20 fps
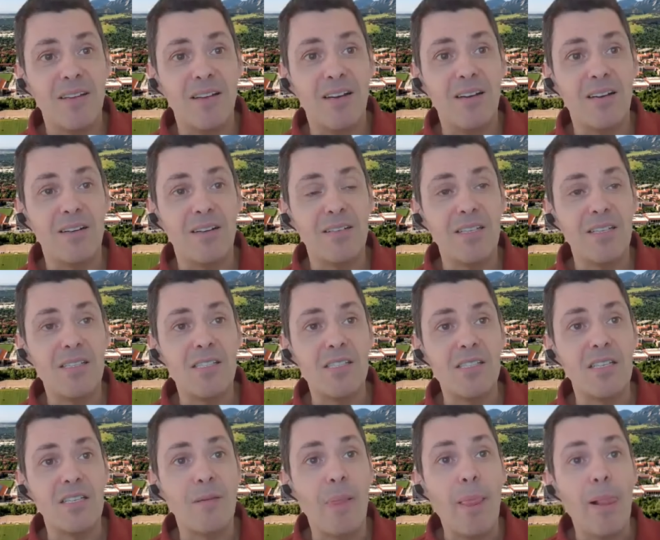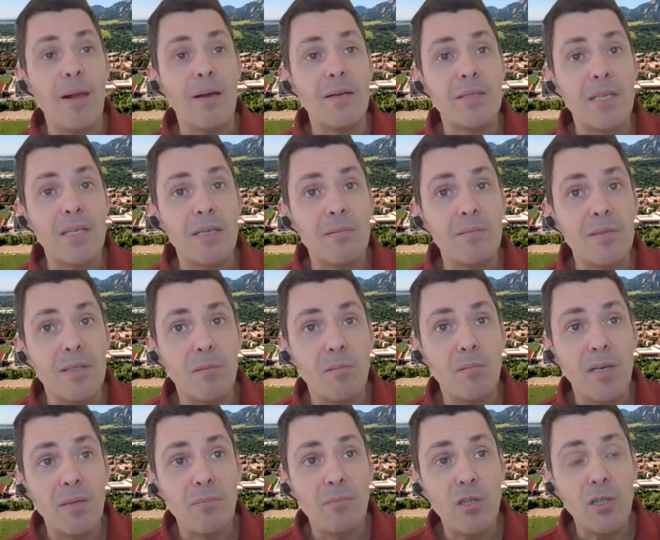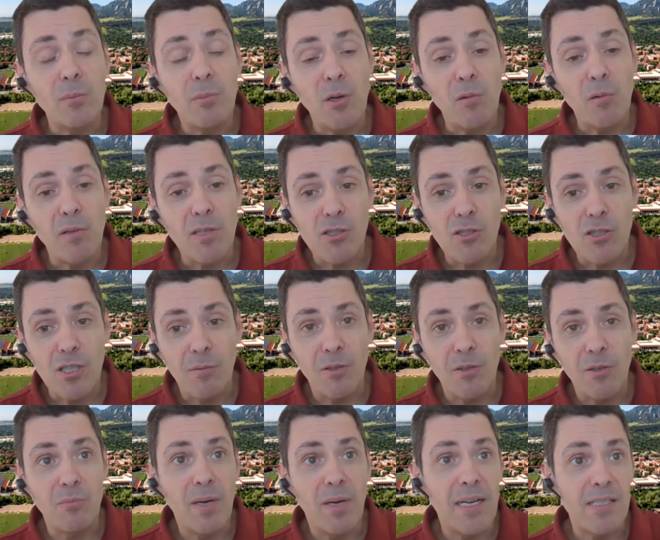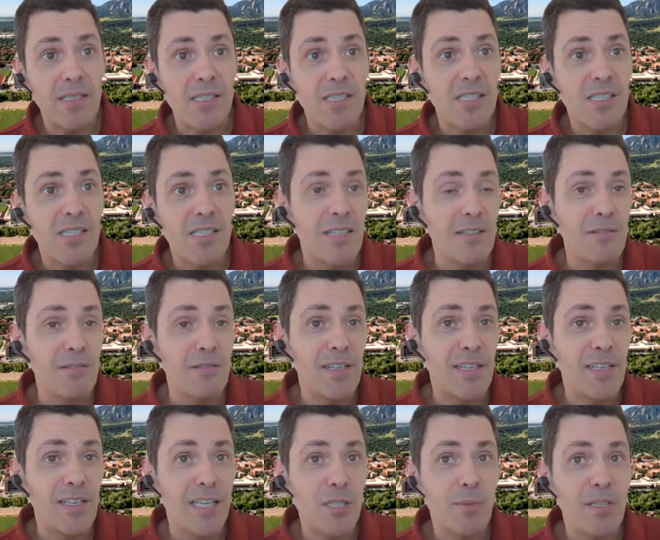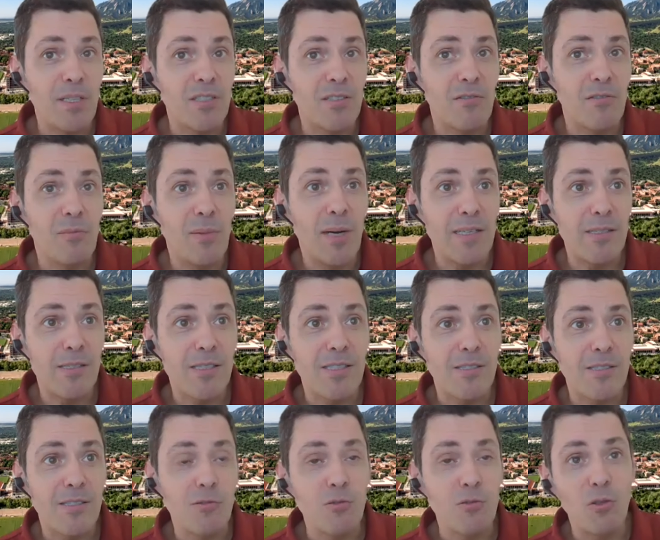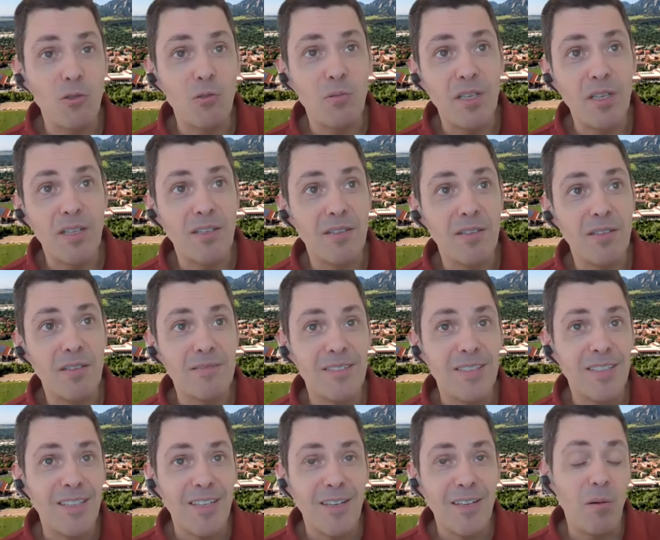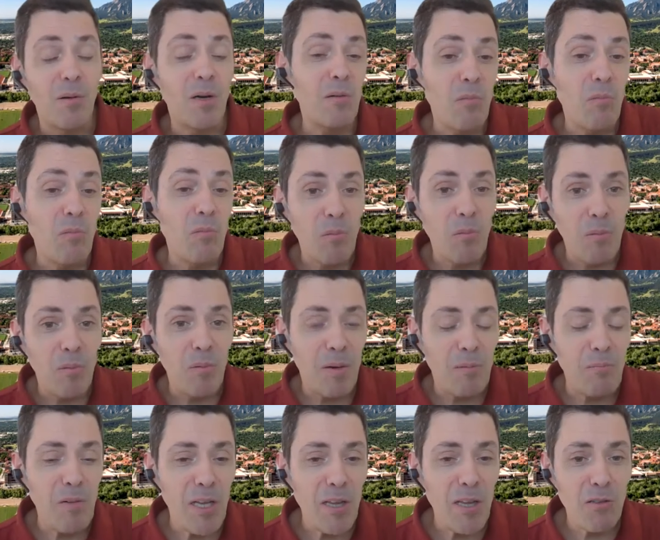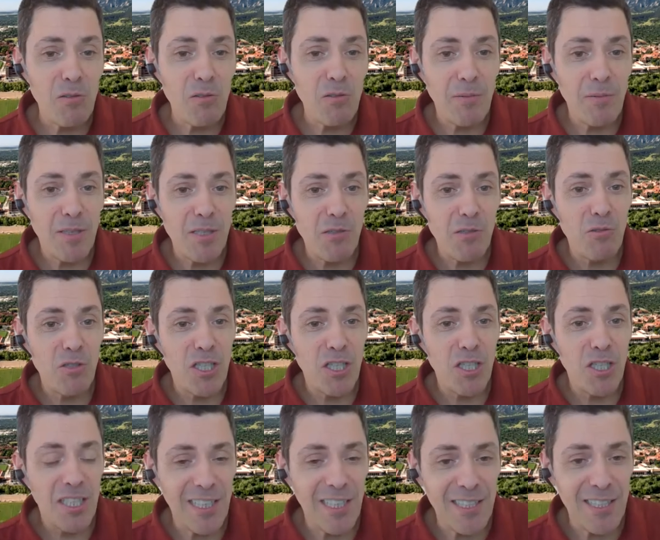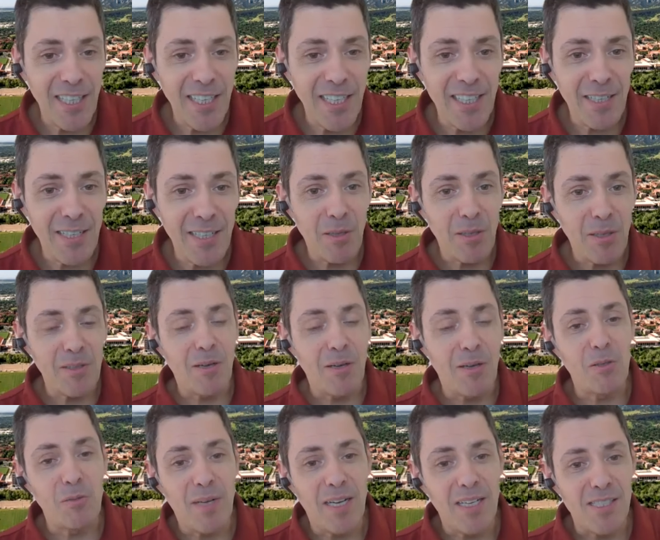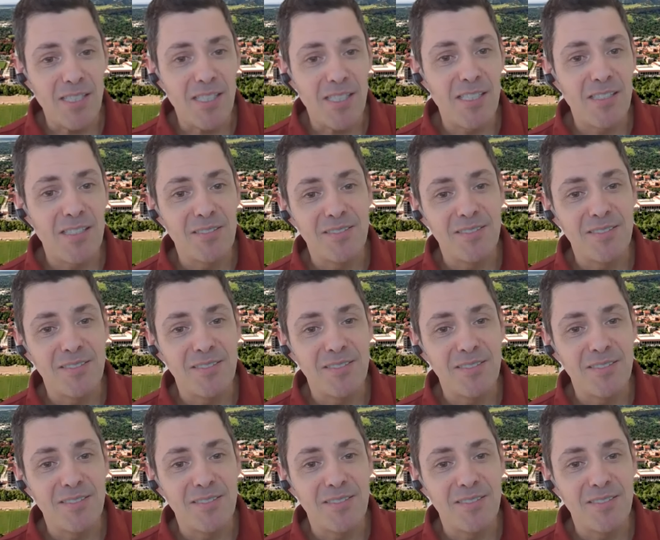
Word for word: Uh, let's see. There, there were multiple questions about masks and different aspects of masks. Should we? Why, why don't you give us your general take about, about masks?